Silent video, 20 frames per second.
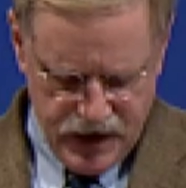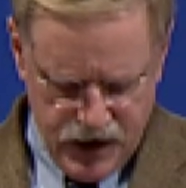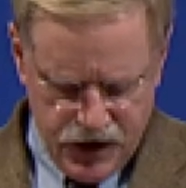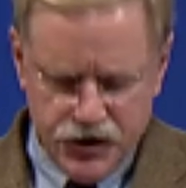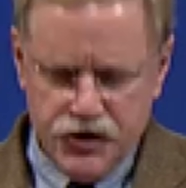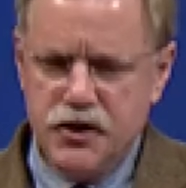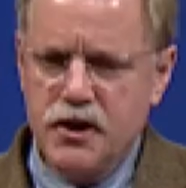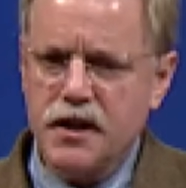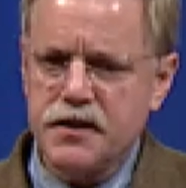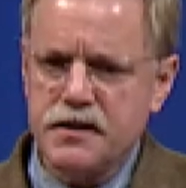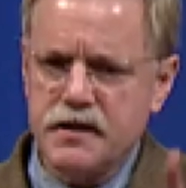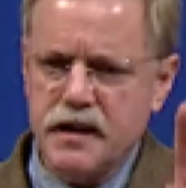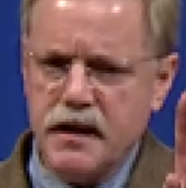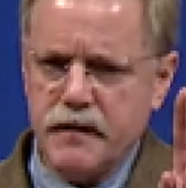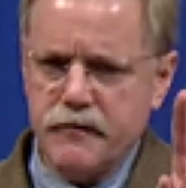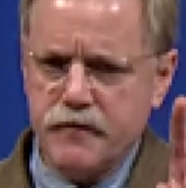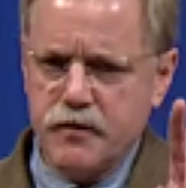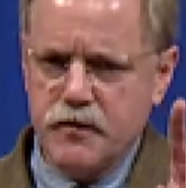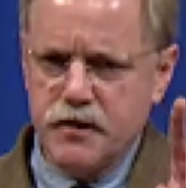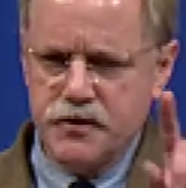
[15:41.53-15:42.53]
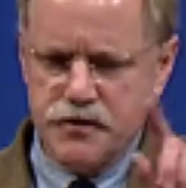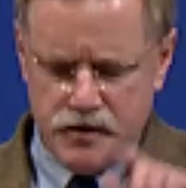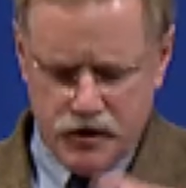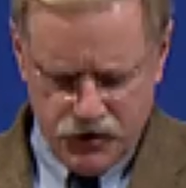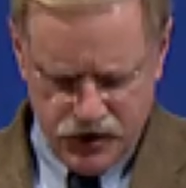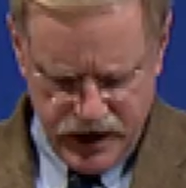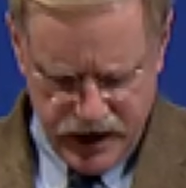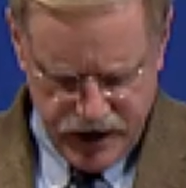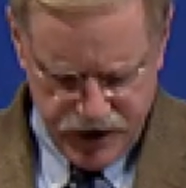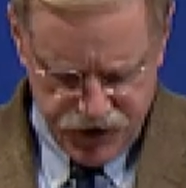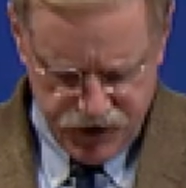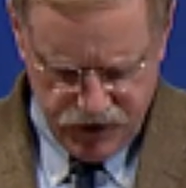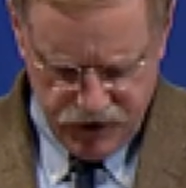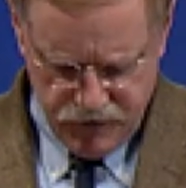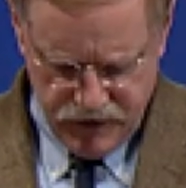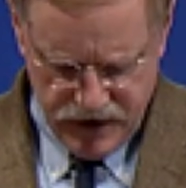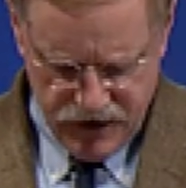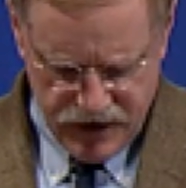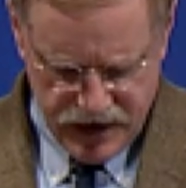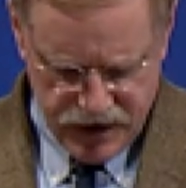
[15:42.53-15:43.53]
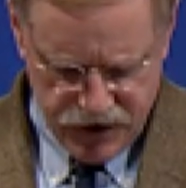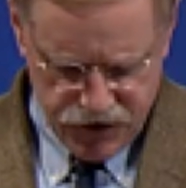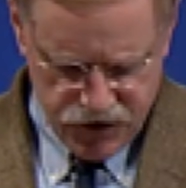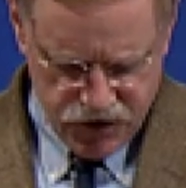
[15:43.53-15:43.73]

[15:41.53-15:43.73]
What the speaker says: just after his notation about Alger